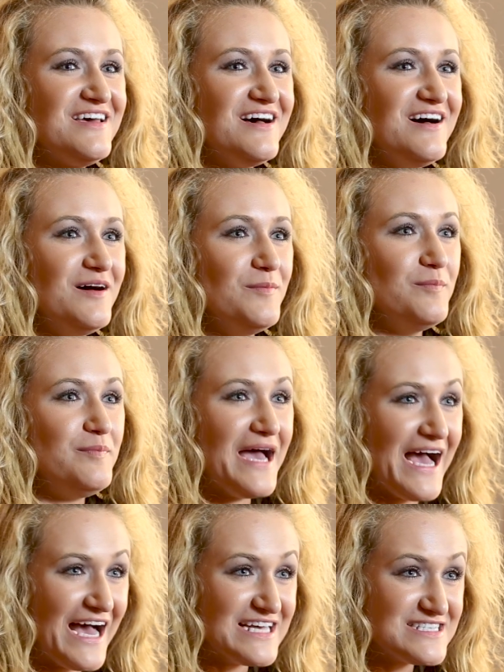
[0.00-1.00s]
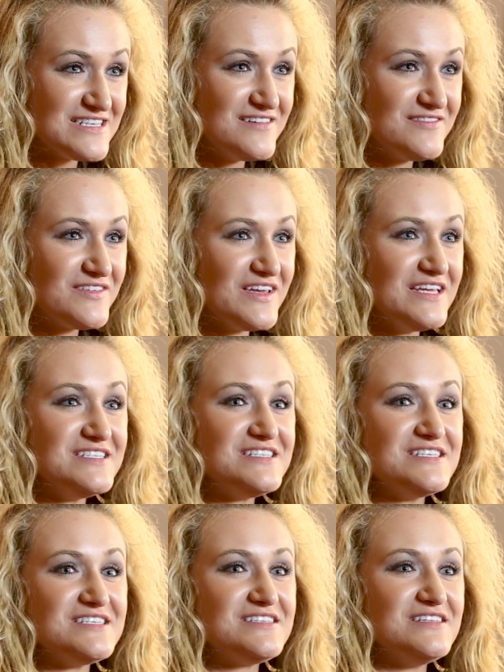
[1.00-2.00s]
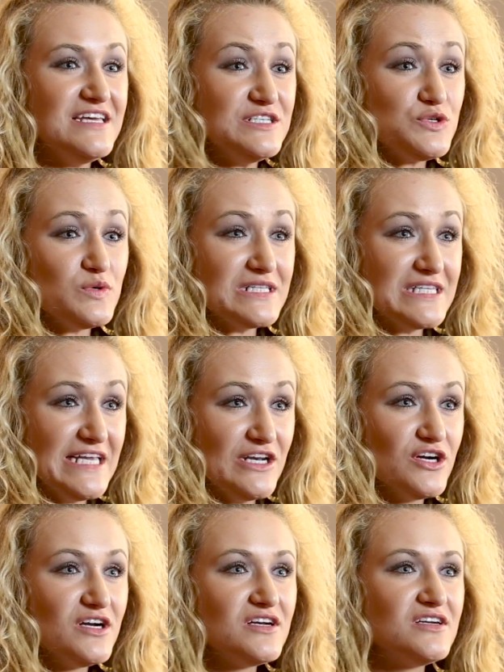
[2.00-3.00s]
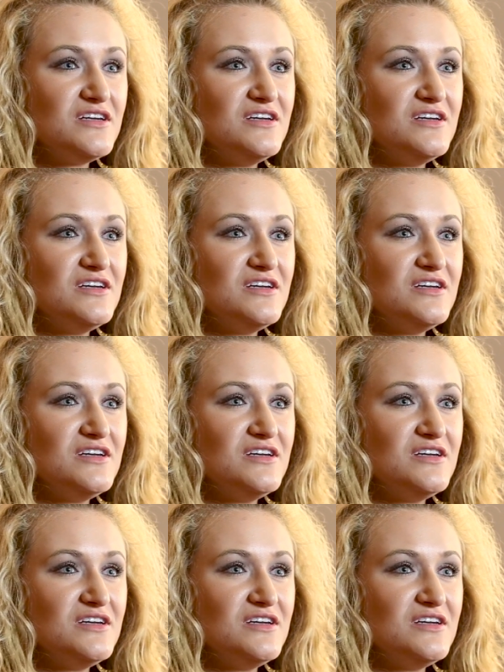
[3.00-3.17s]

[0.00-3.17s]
passive into a leader,